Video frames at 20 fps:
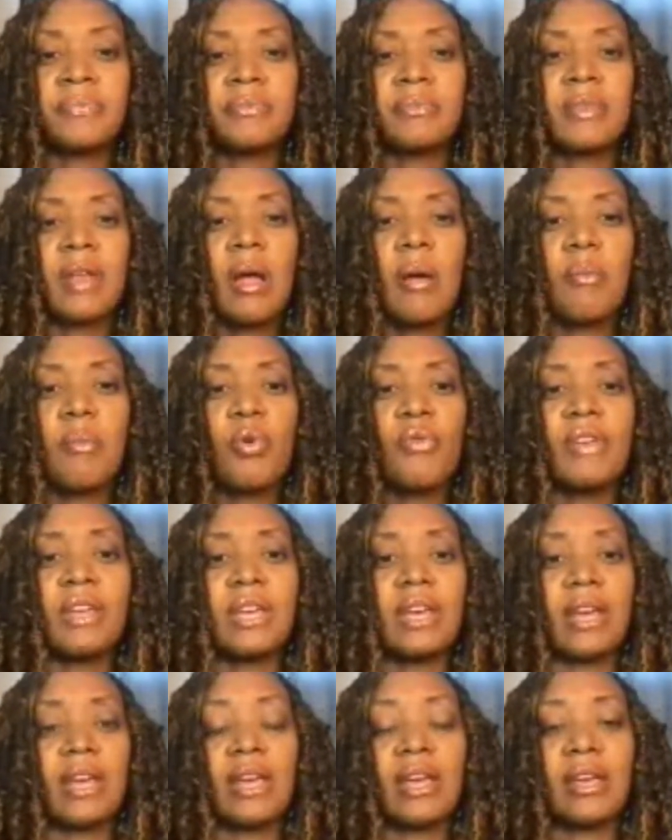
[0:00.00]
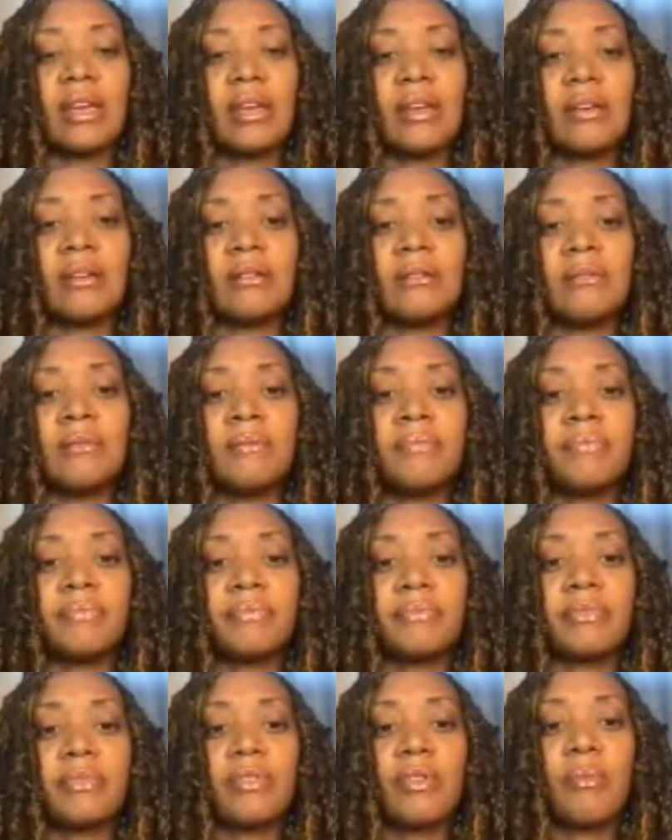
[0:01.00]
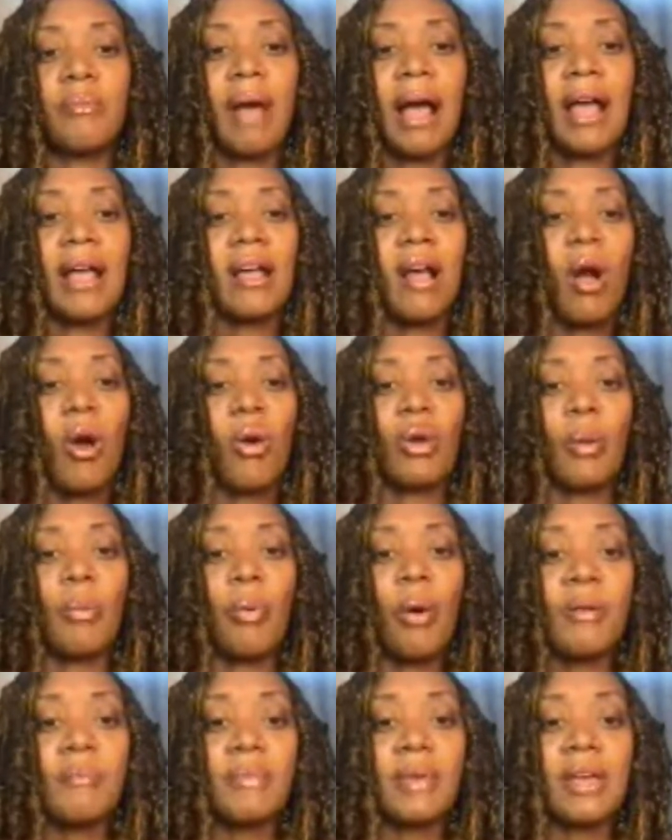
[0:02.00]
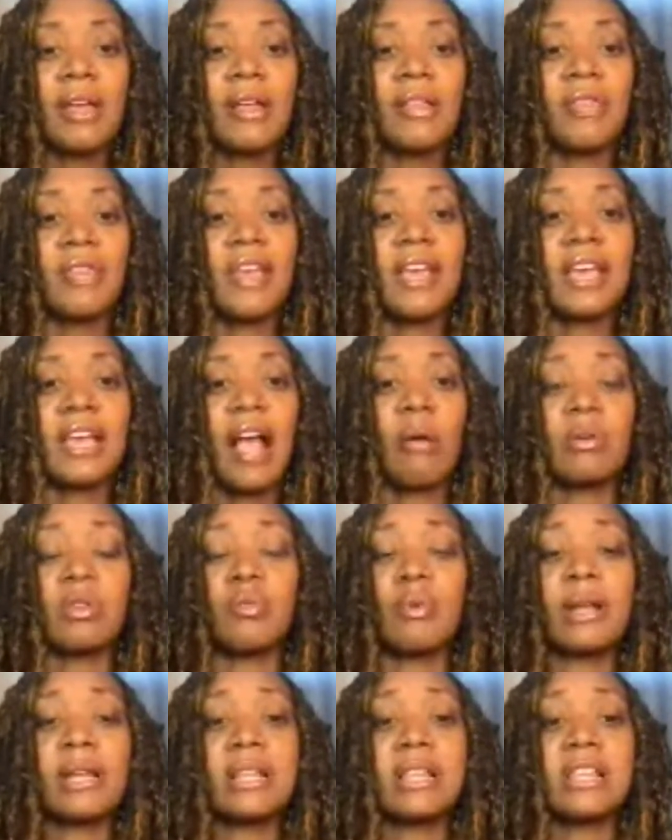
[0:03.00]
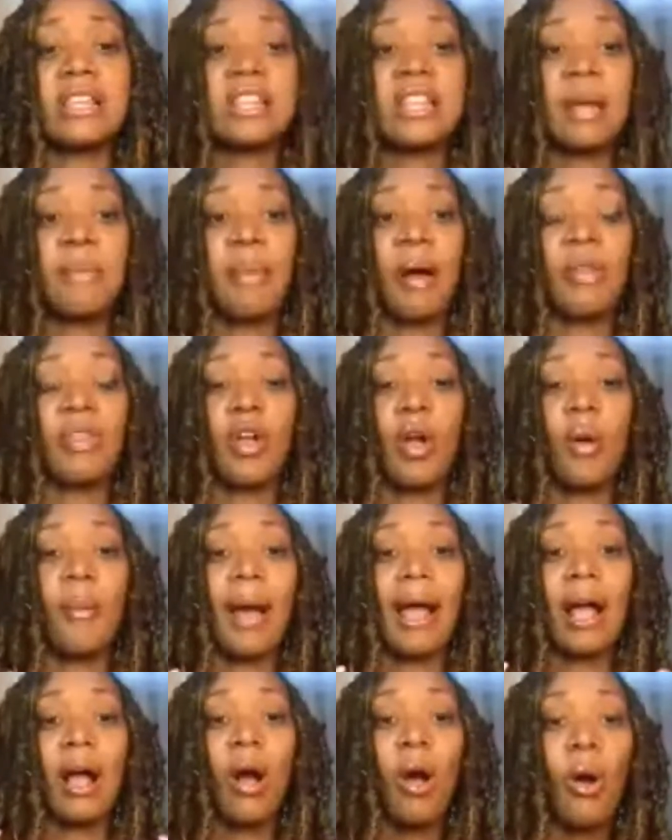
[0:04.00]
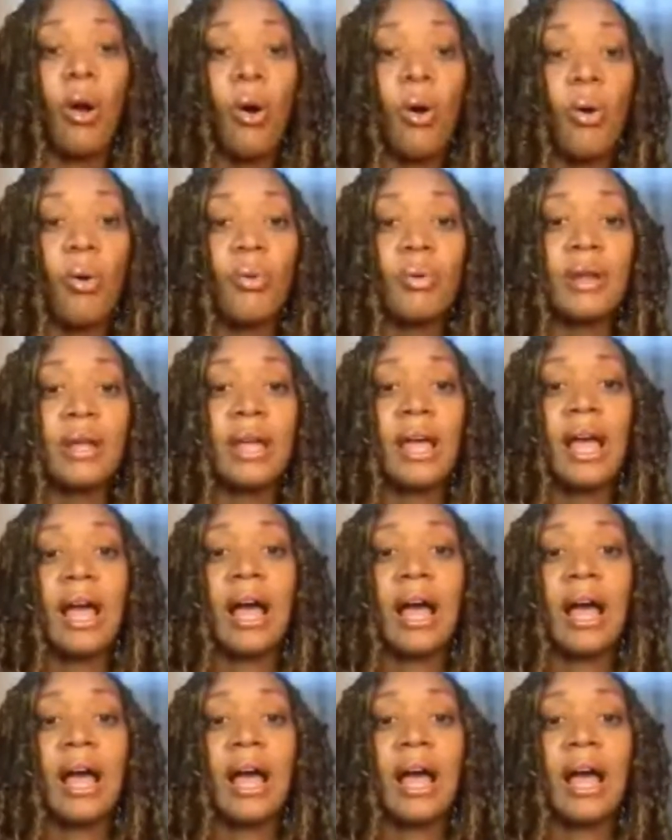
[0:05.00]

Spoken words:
moving in my own apartment, thinking I was ready to step out there on my own.